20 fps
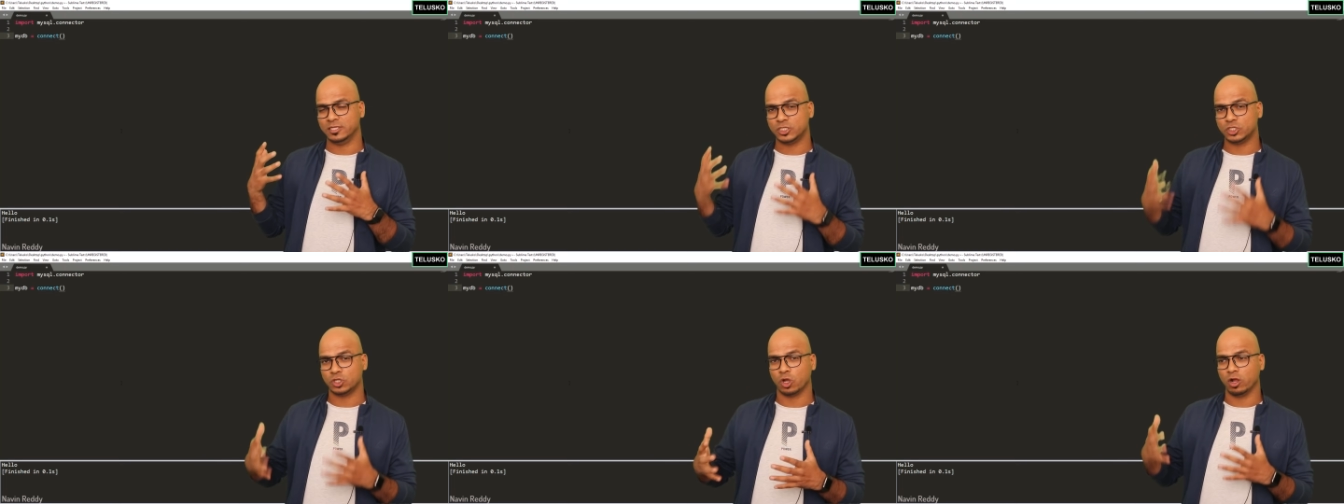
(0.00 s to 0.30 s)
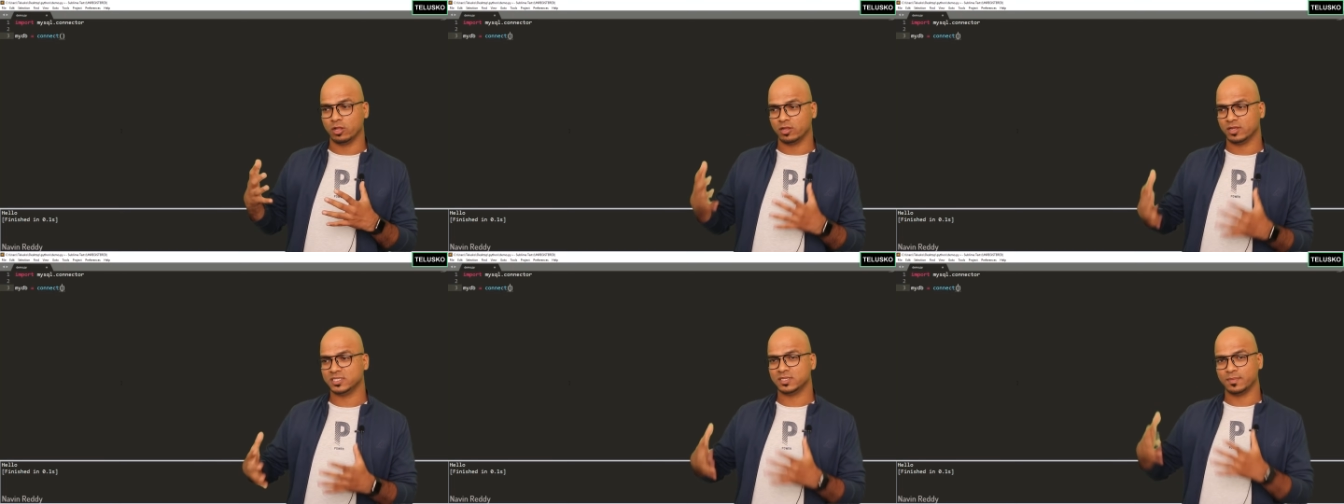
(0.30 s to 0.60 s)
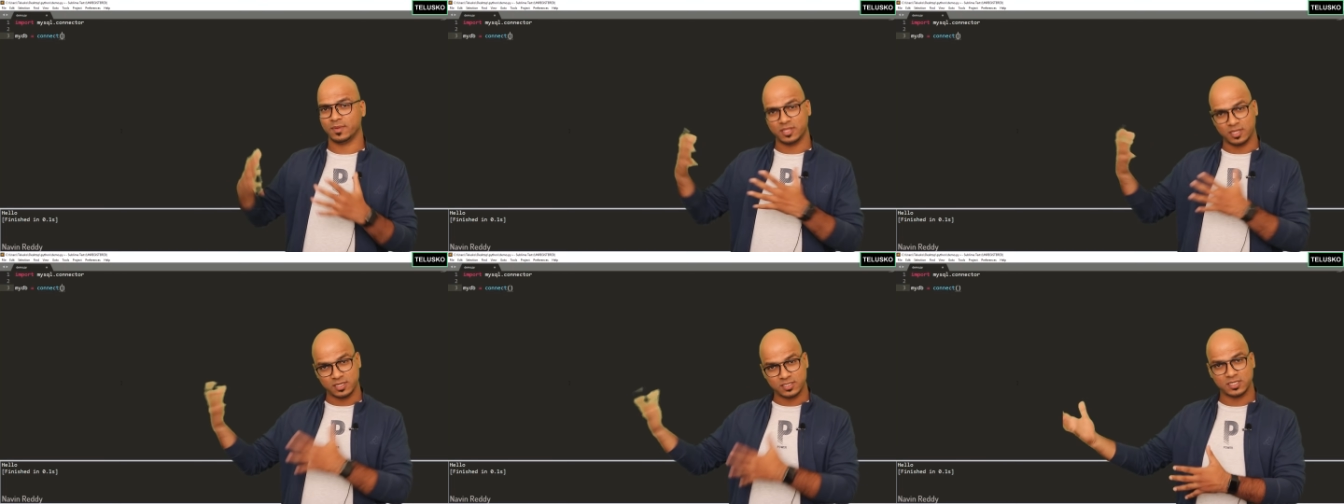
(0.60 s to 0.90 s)
installed on
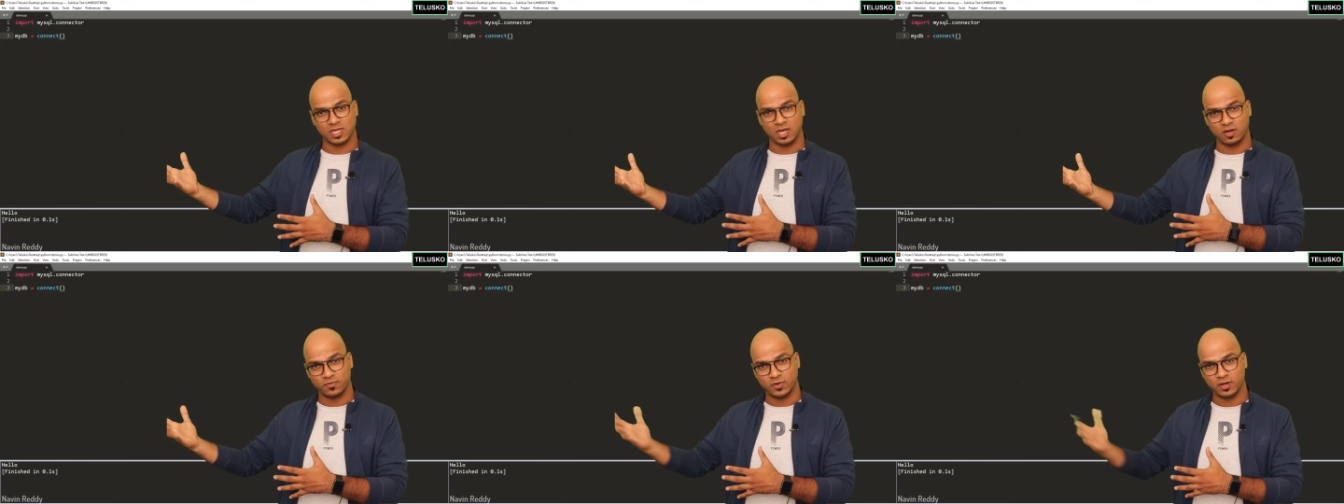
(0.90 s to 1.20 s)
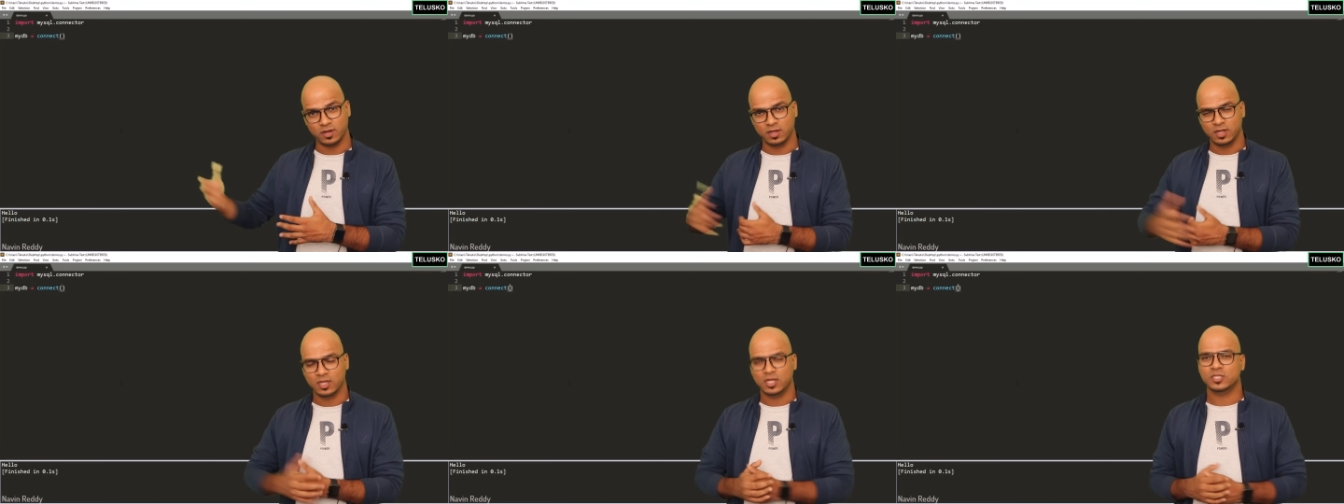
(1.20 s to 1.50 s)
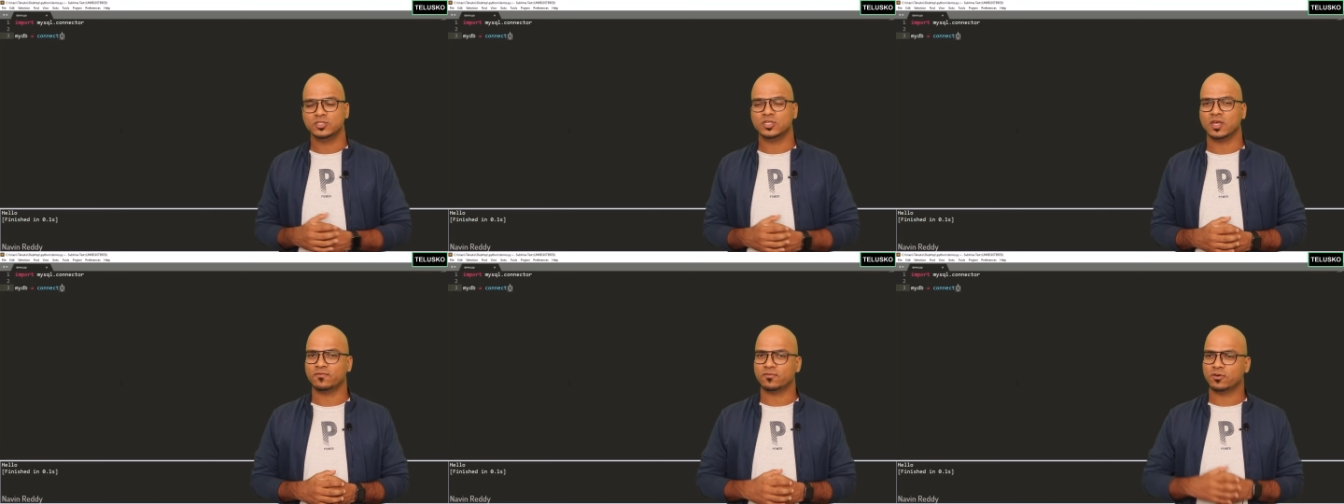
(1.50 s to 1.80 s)
some other server,
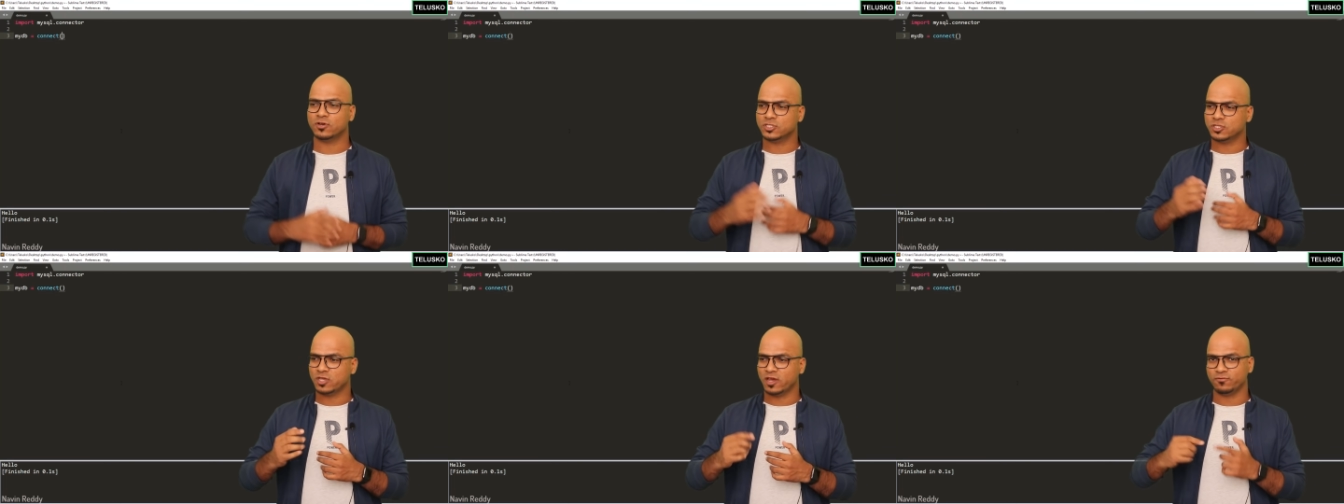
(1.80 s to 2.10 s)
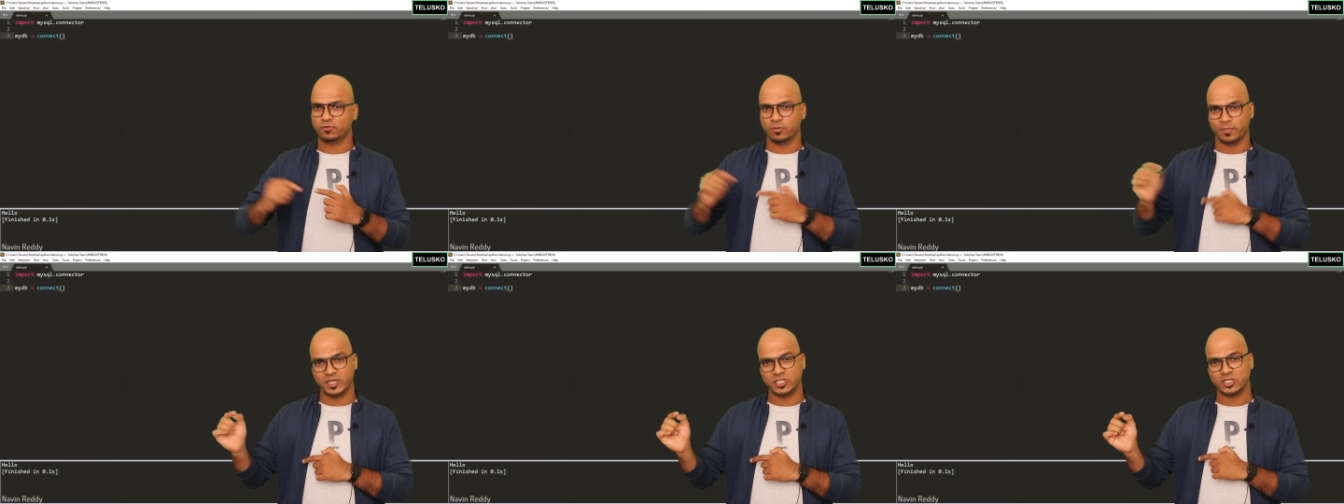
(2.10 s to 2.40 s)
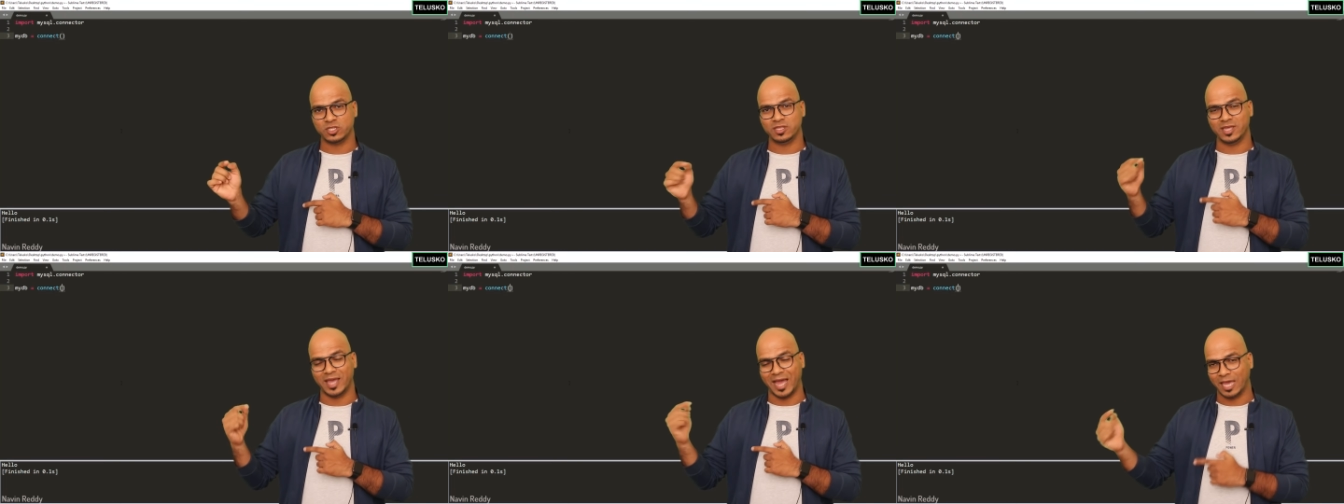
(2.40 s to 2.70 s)
so of course you have to
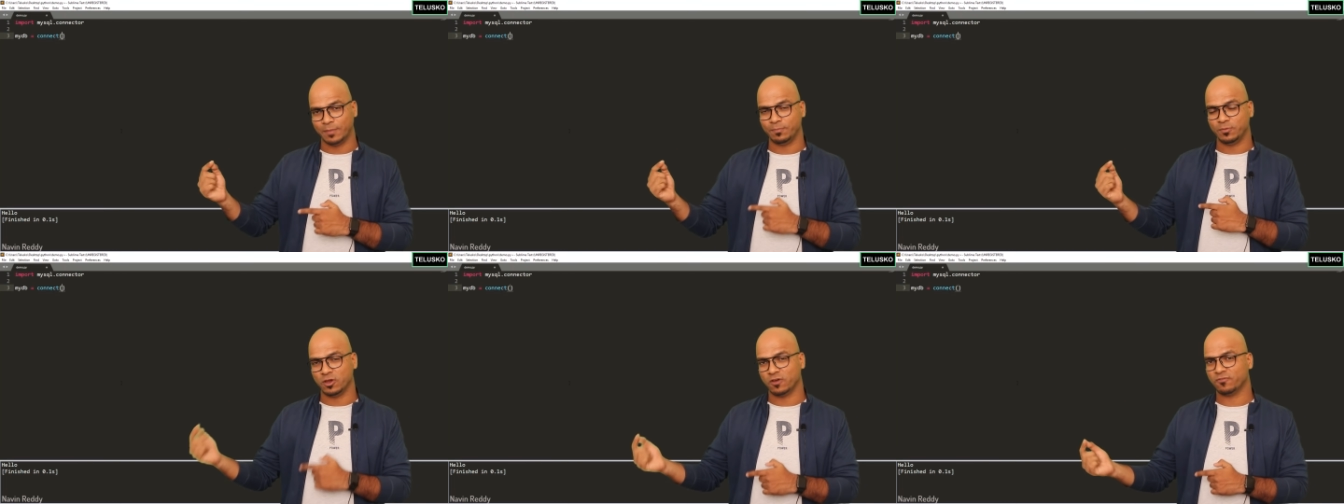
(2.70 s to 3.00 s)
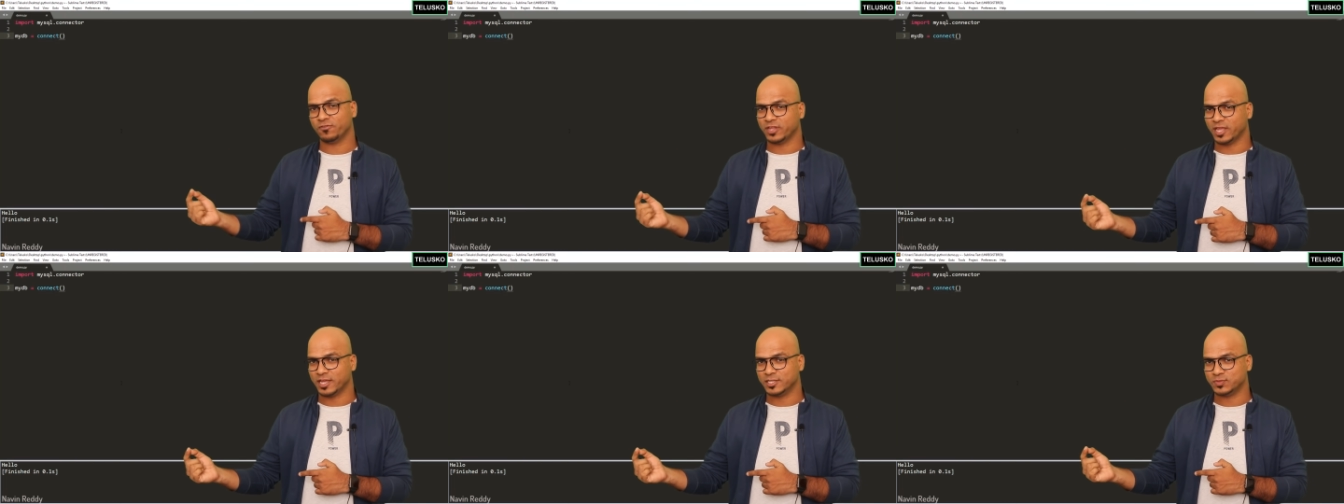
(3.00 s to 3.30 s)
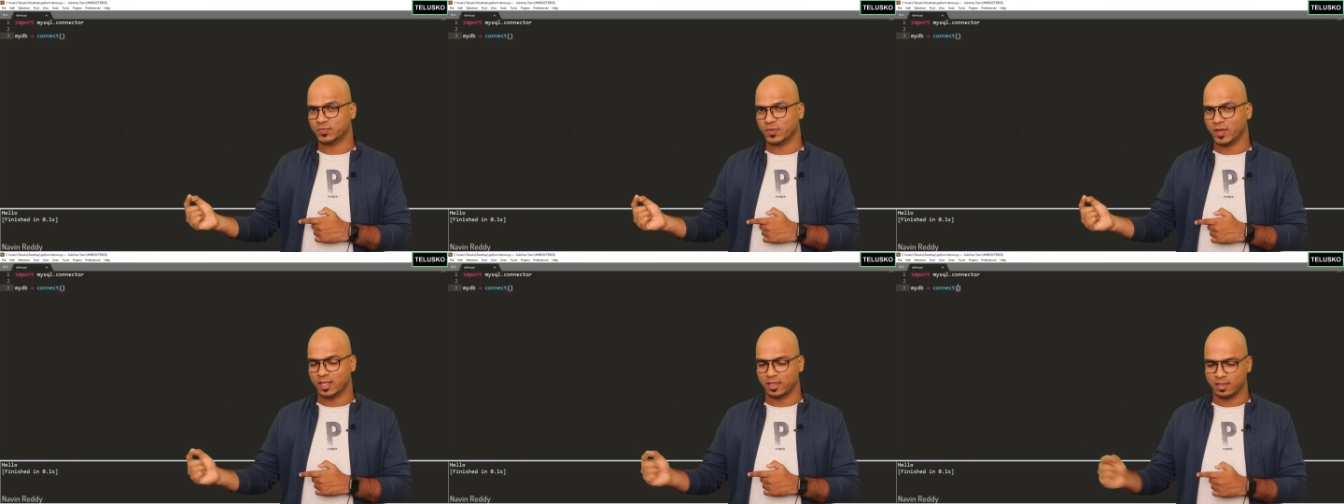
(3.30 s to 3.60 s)
mention the IP of it
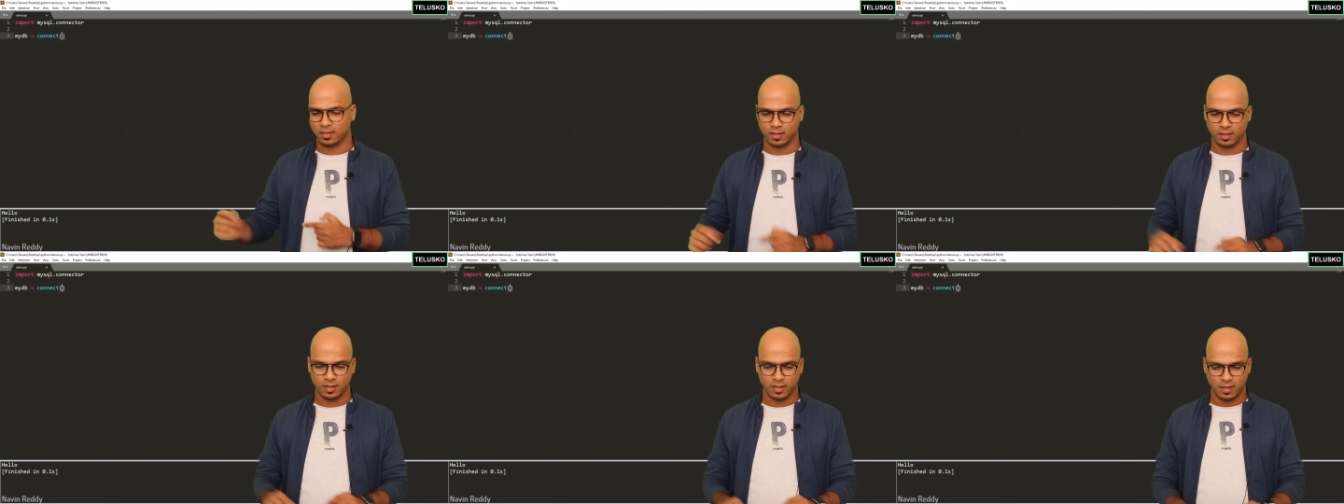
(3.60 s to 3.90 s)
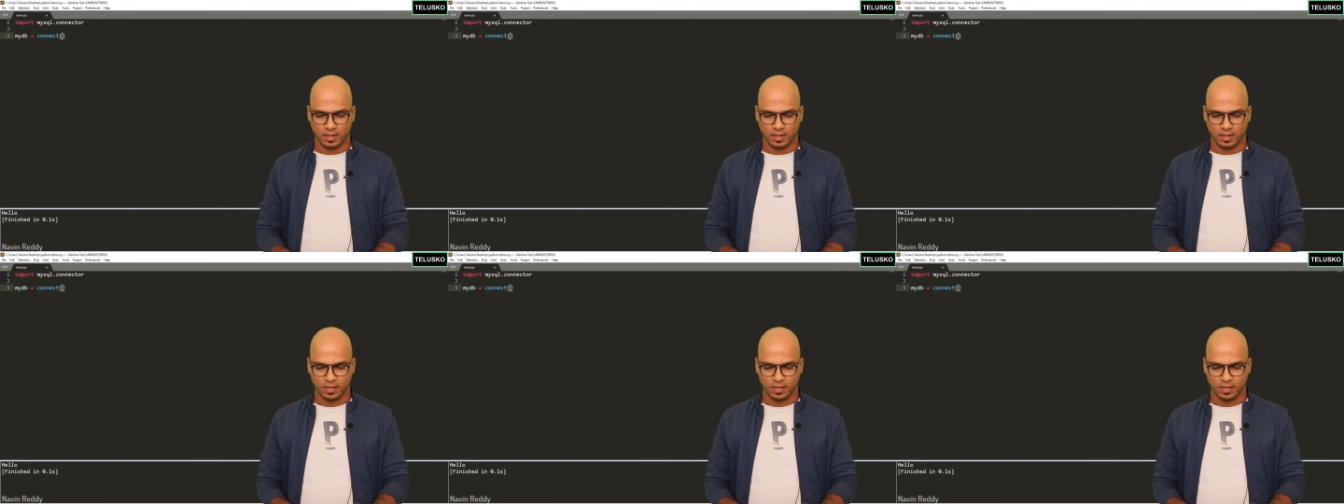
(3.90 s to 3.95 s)
as well.